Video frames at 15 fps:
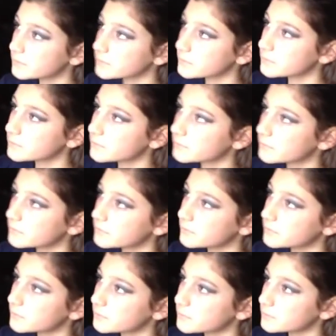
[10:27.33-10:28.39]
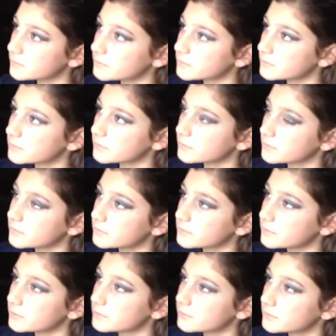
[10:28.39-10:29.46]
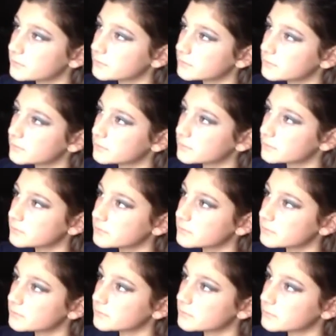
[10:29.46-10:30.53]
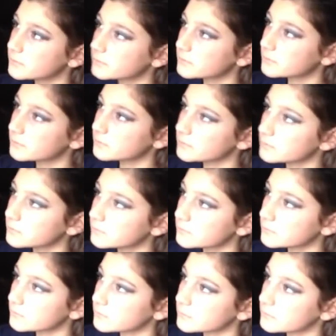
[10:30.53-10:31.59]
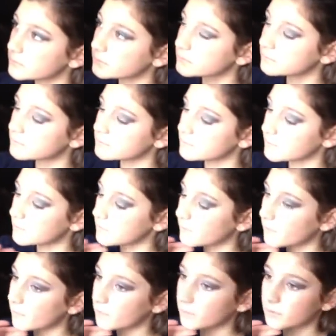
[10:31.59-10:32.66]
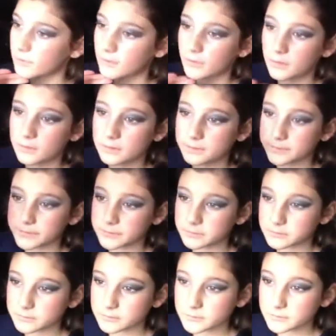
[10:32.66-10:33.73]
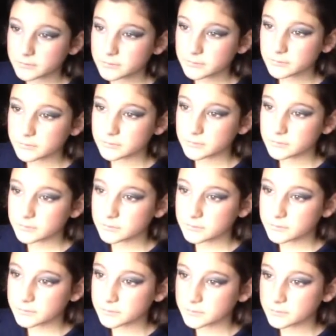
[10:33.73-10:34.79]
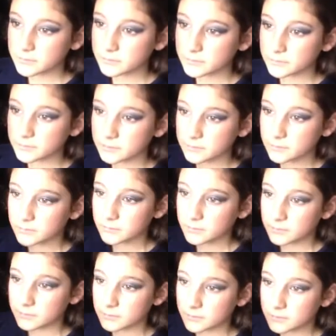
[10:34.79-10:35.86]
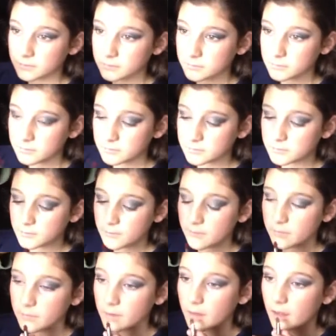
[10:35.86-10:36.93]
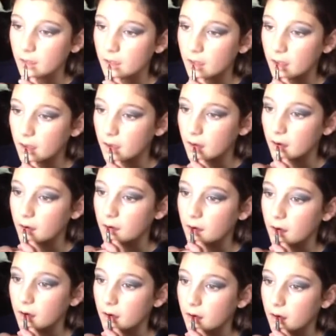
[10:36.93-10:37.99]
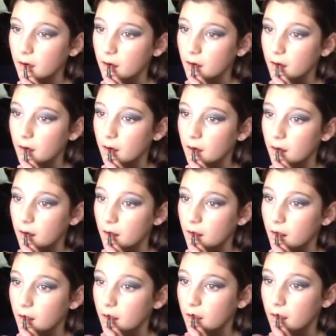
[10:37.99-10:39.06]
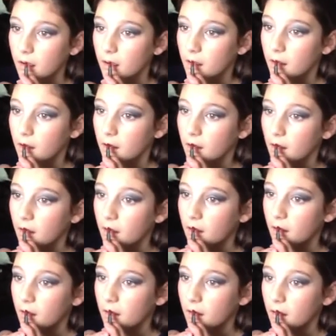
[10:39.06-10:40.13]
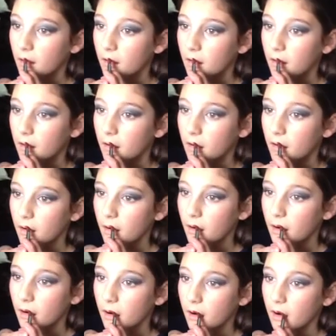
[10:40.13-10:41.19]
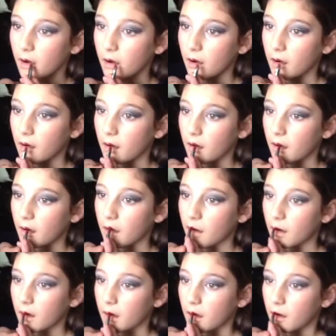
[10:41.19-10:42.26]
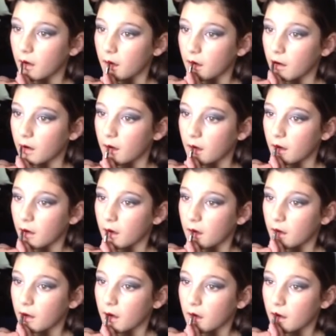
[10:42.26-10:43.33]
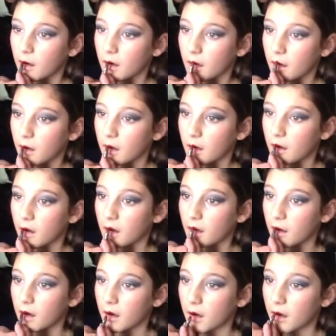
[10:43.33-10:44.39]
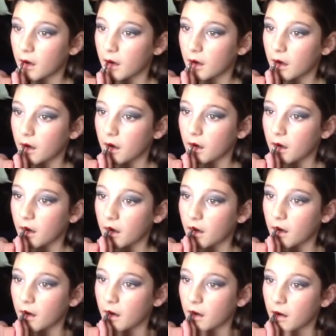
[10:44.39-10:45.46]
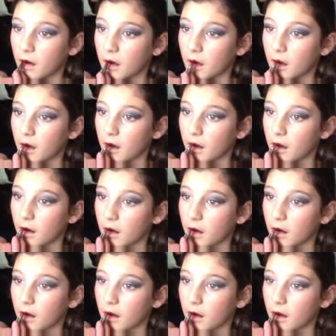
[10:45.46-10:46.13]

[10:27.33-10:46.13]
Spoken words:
Last but not least, we're going to put the lipstick on. If you don't already have one, or if you have little baby lips like Gemma, or if you have a hard time putting your lipstick on, I suggest getting one of these lip brushes from Antonella. It is amazing. It has made my life so much easier. We used to apply this with a Q-tip because Gemma has these little baby lips.